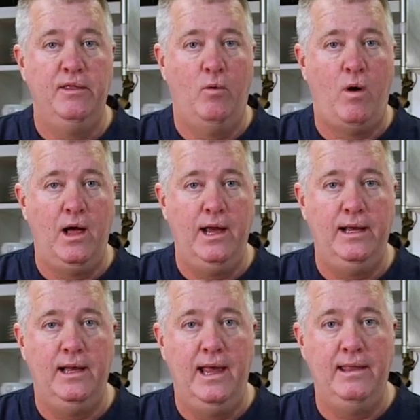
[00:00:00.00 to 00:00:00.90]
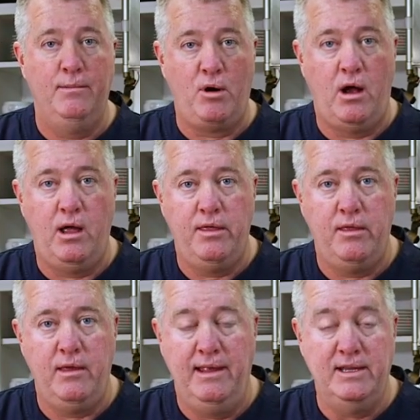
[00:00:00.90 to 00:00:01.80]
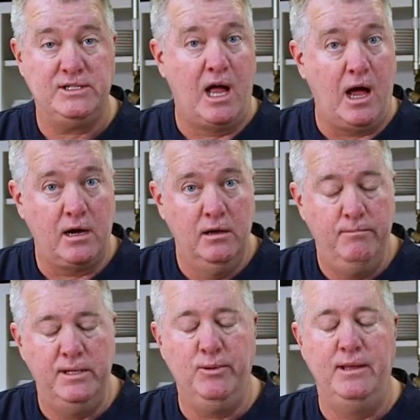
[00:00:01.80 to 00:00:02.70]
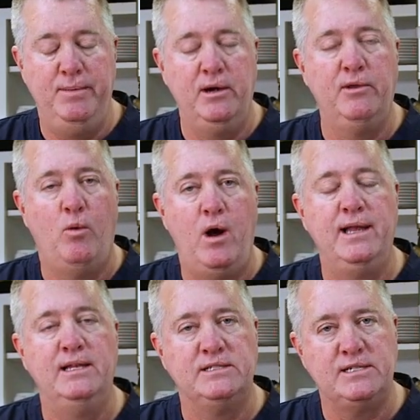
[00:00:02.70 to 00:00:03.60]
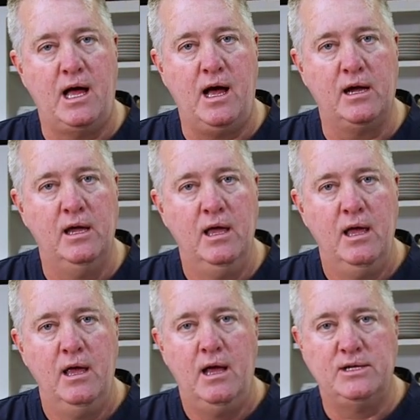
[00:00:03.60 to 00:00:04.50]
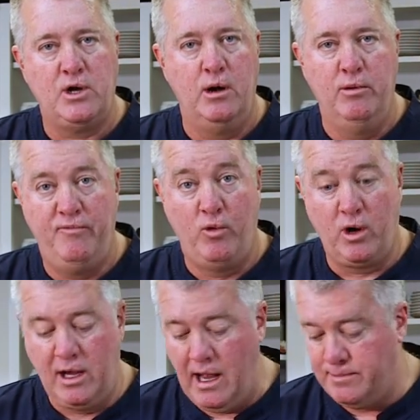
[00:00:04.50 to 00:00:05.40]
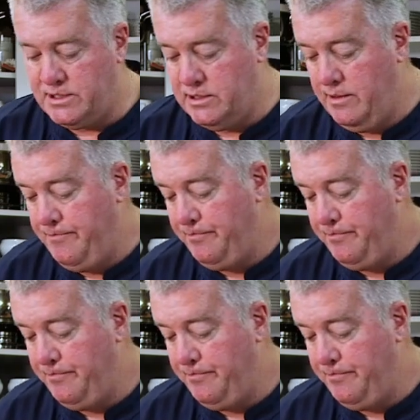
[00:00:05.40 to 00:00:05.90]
the wine, and the broth, and the stock. Between the beer, the wine, and the stock, I started with 4 cups.